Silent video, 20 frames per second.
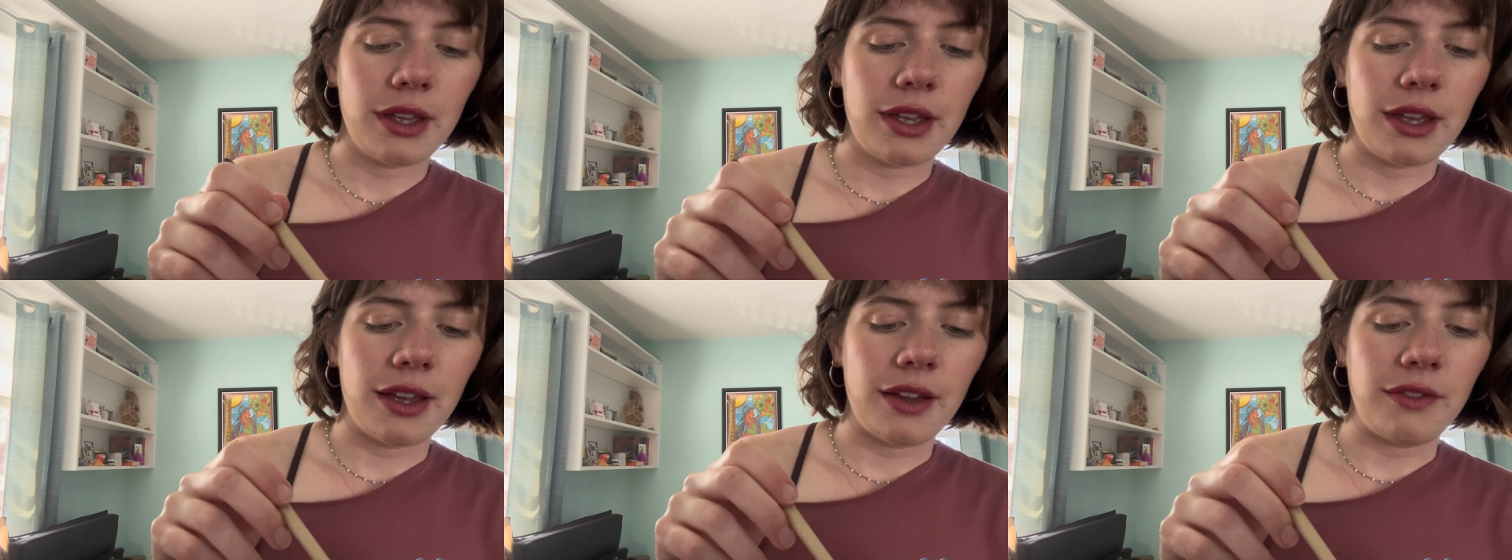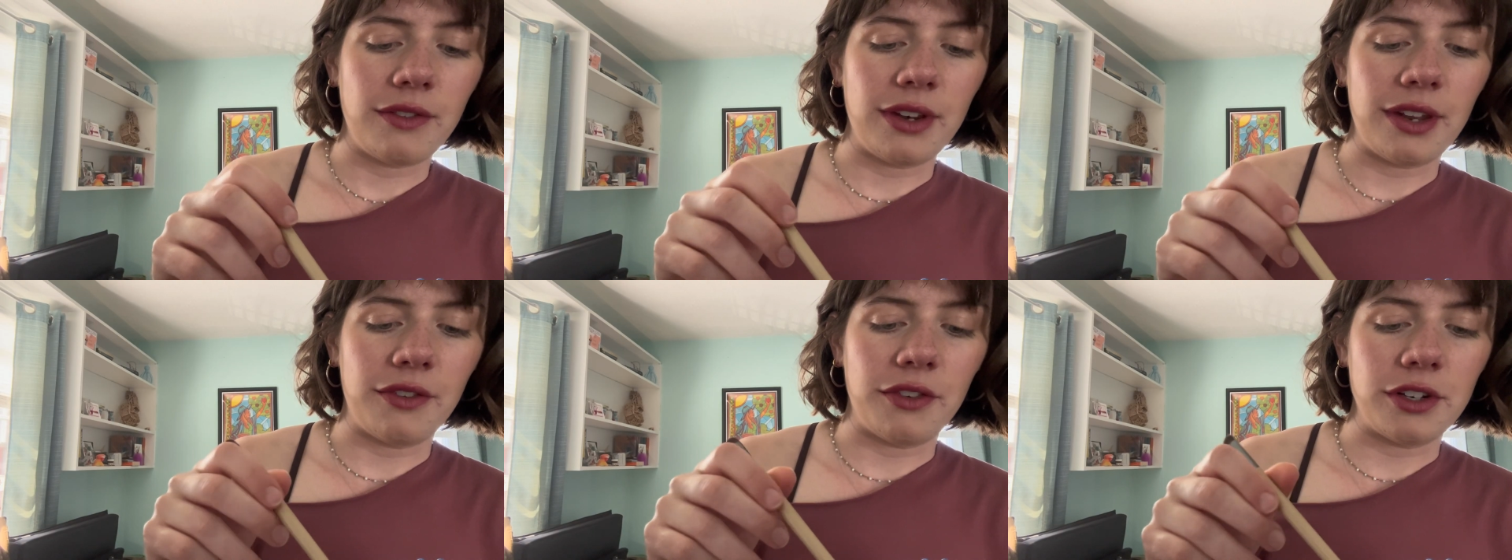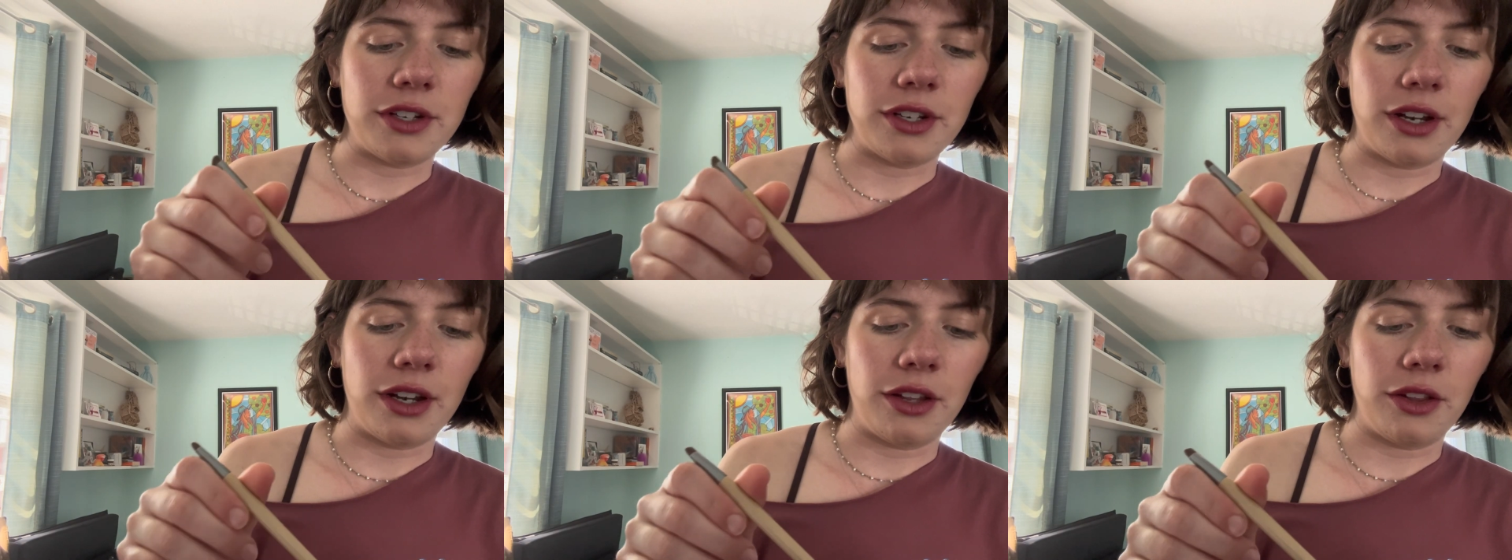never
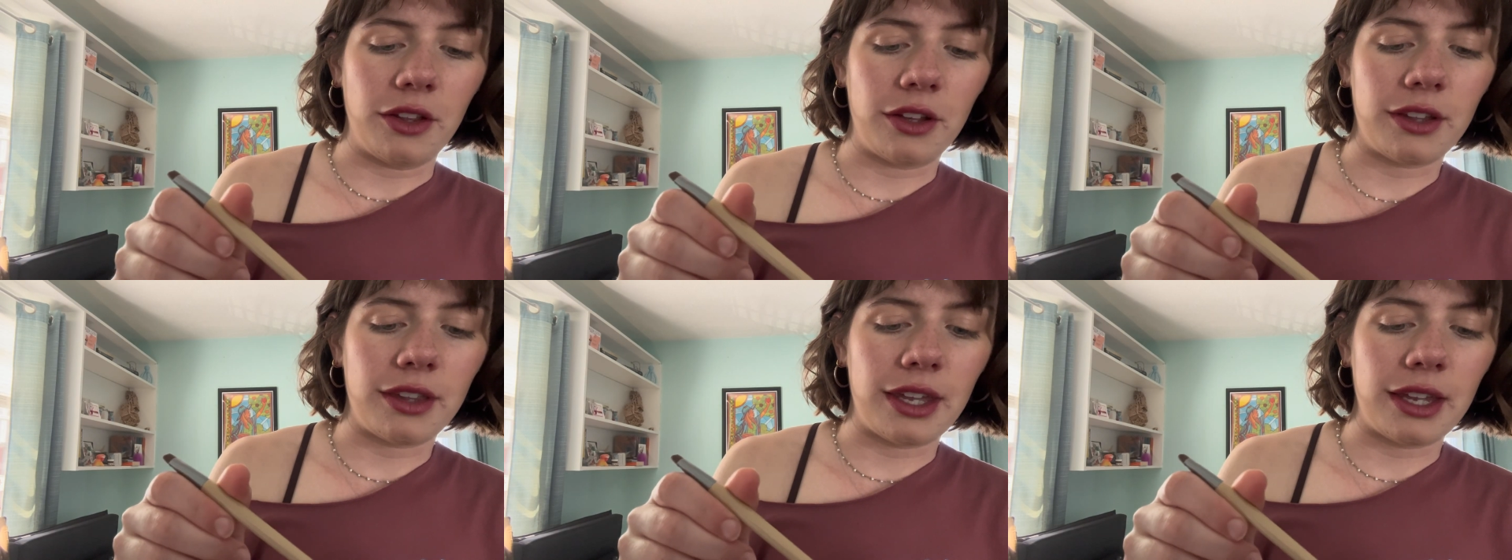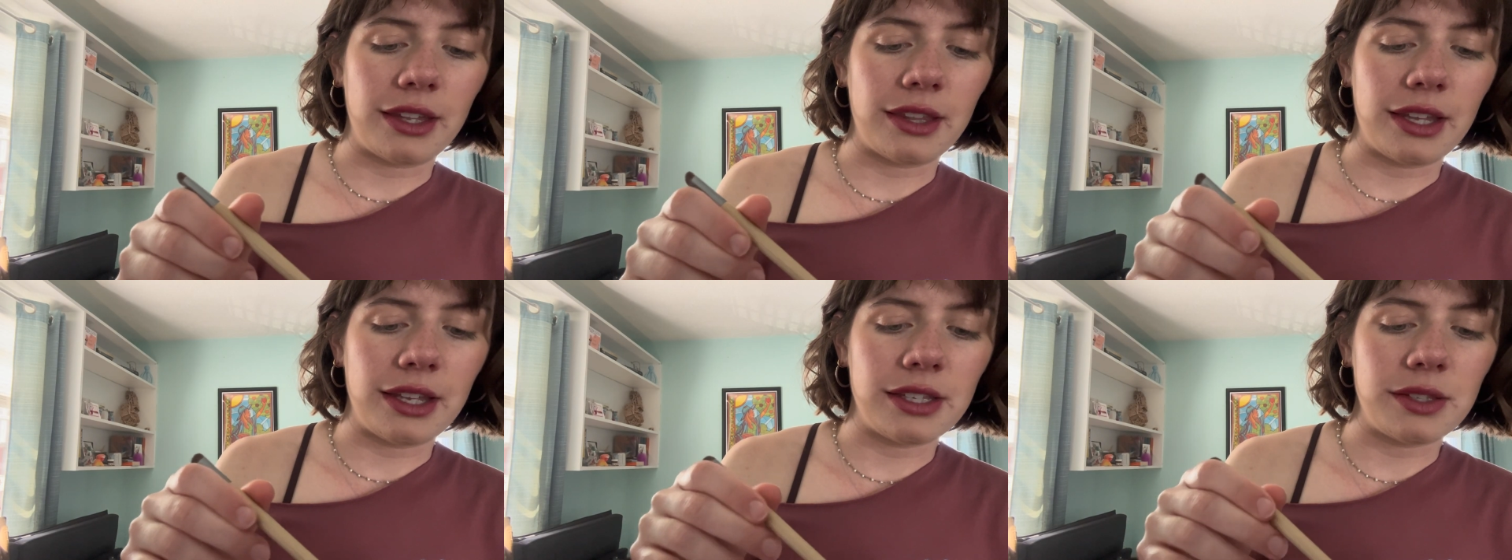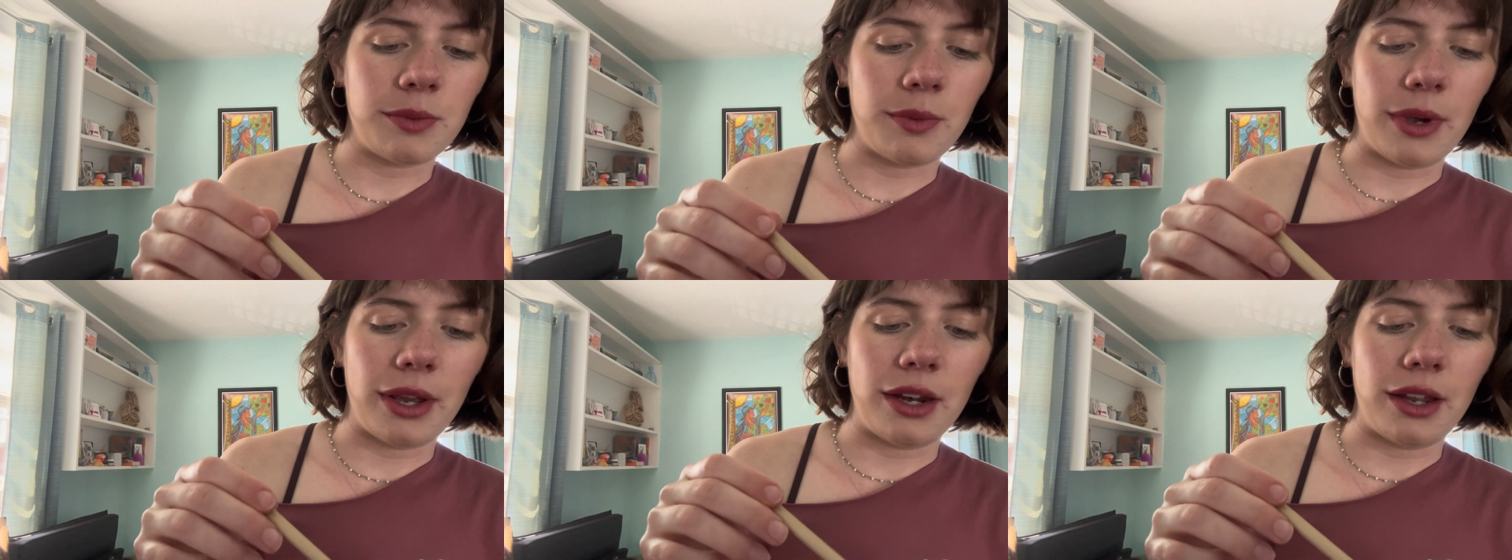done a look like this.
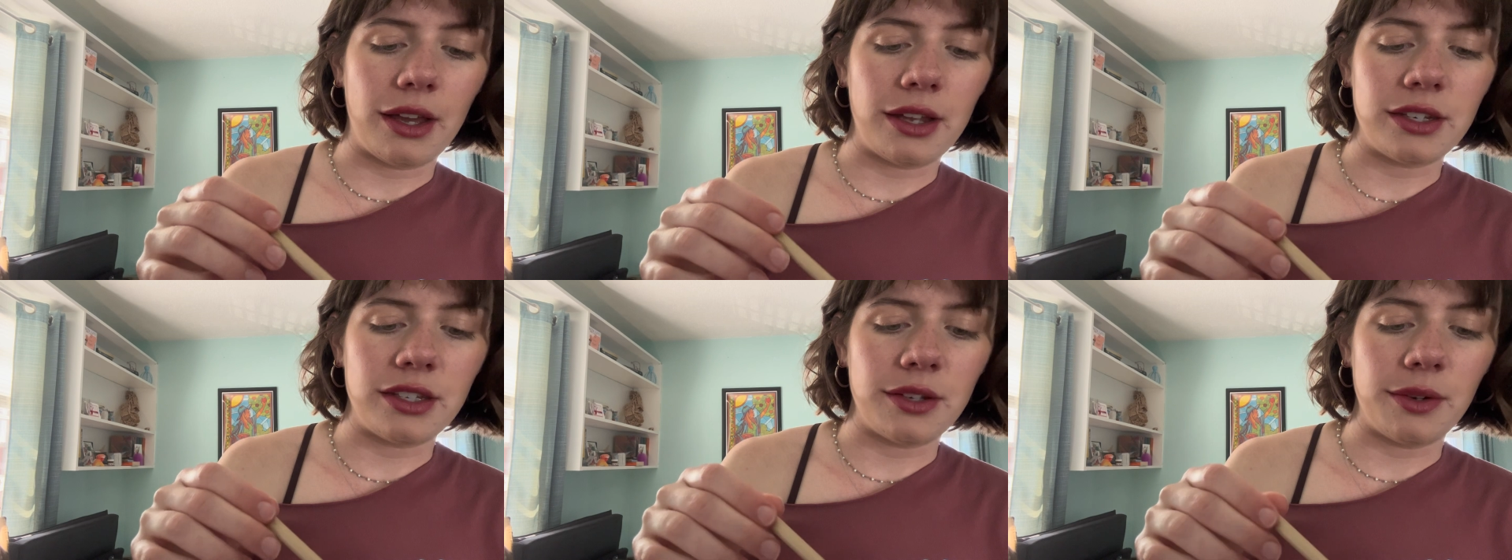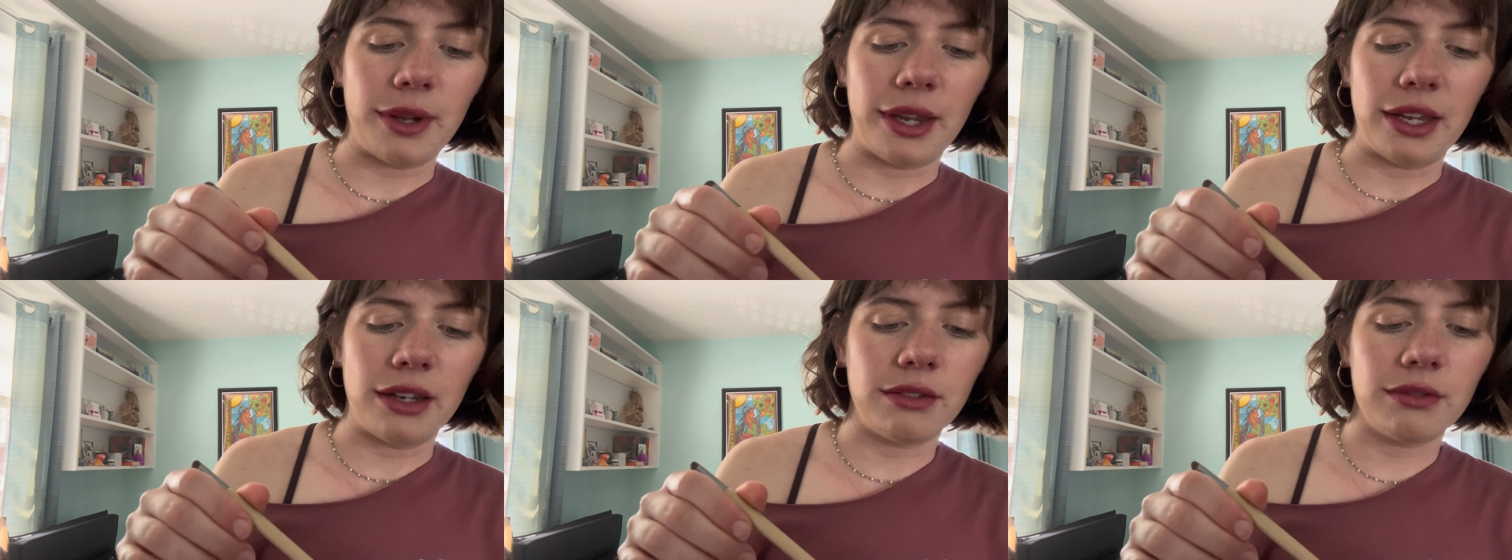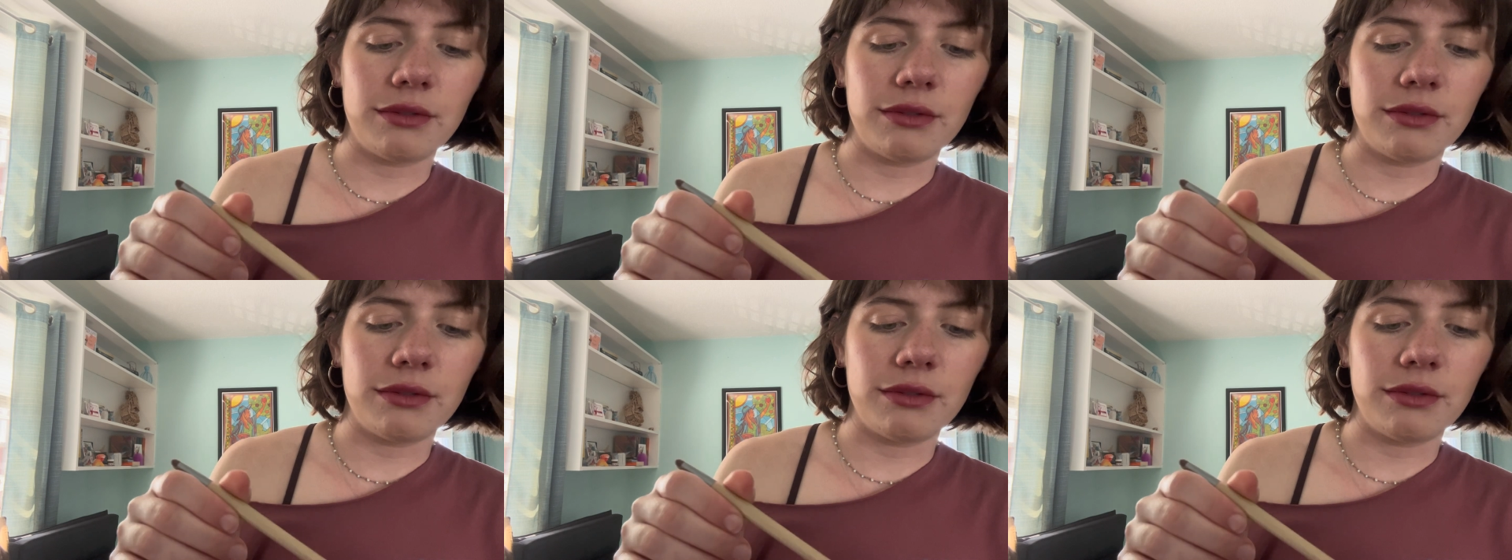Why not do it